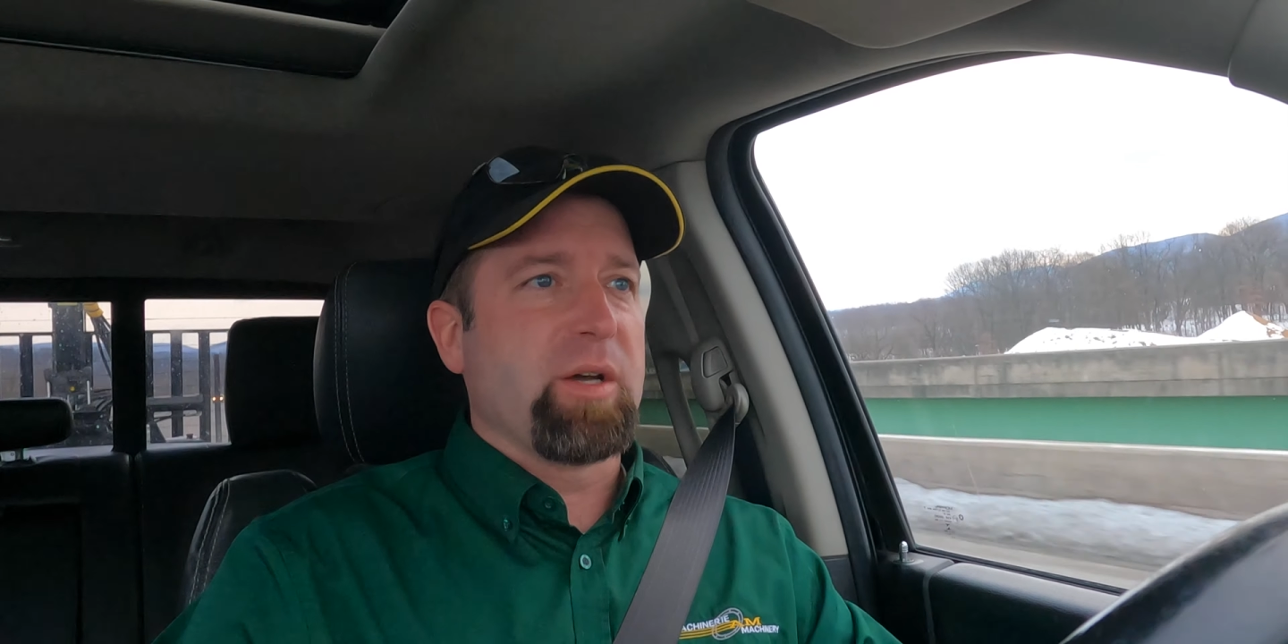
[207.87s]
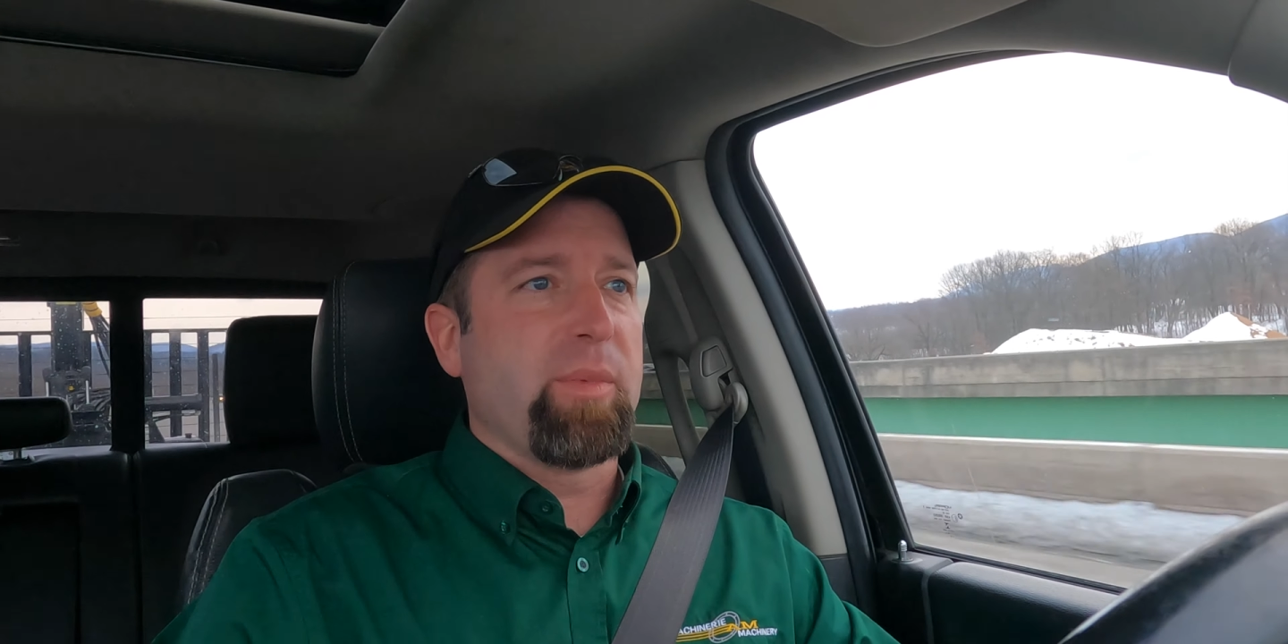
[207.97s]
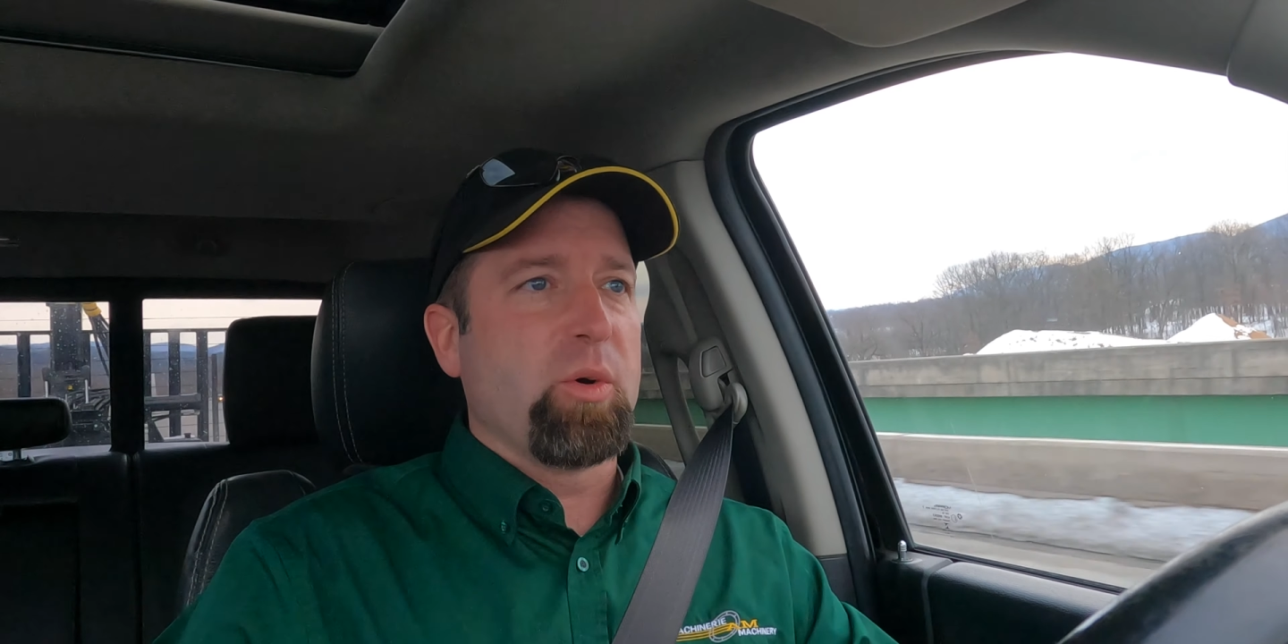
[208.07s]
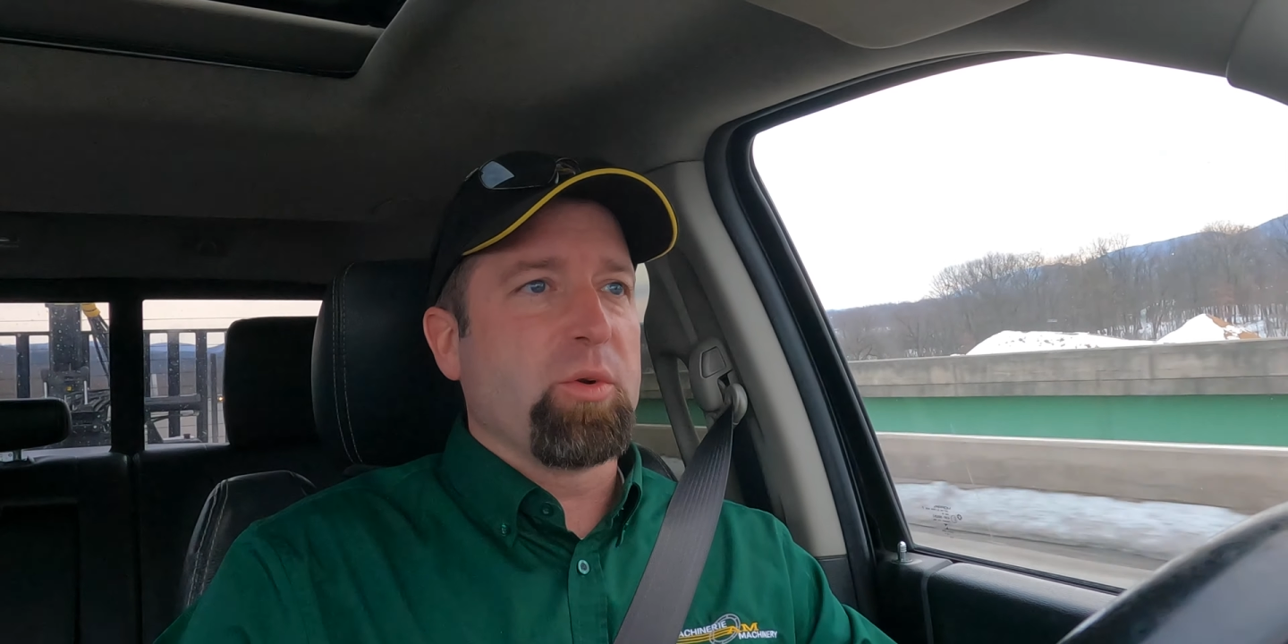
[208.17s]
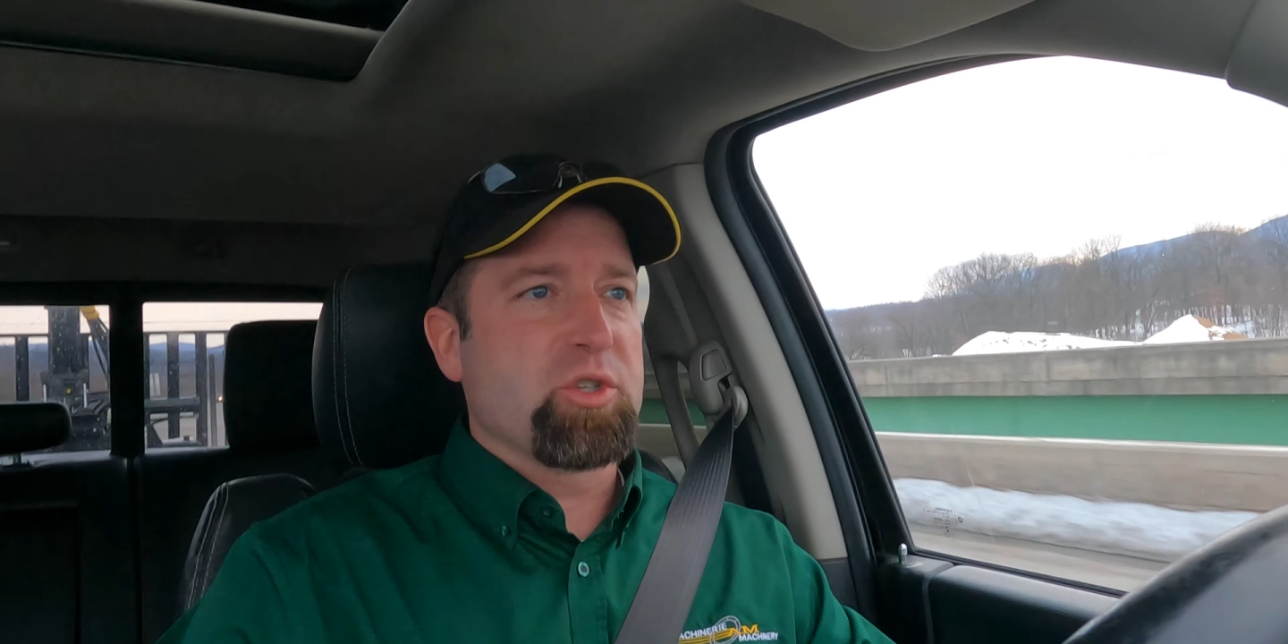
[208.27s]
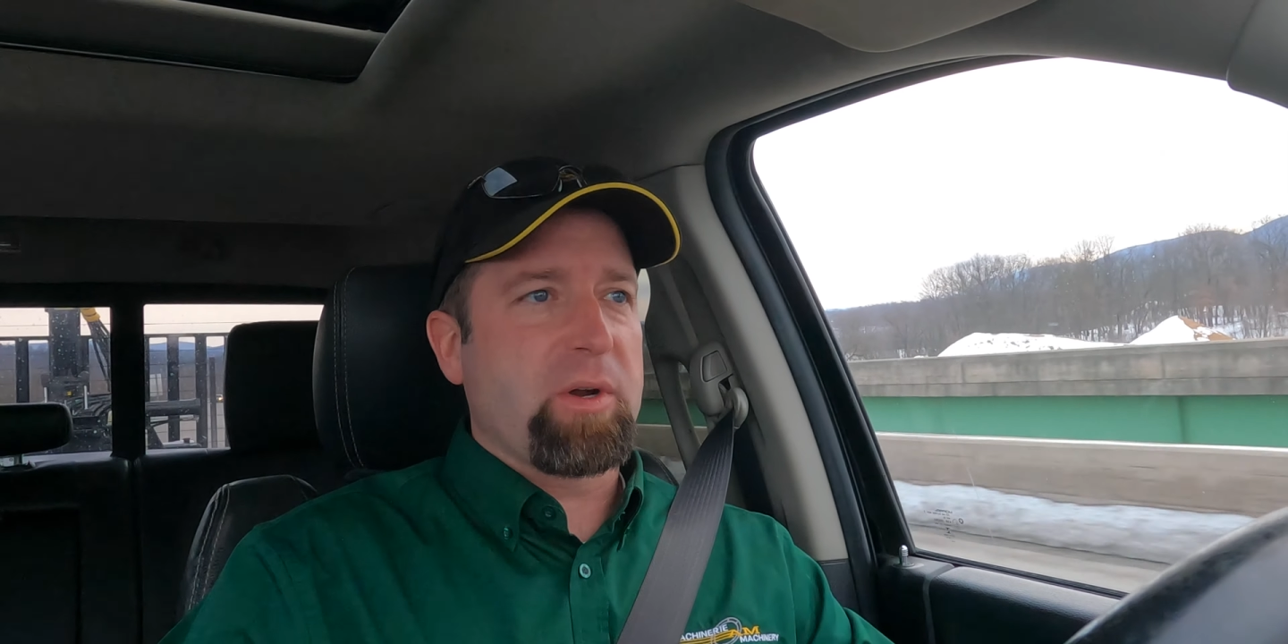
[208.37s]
Kubota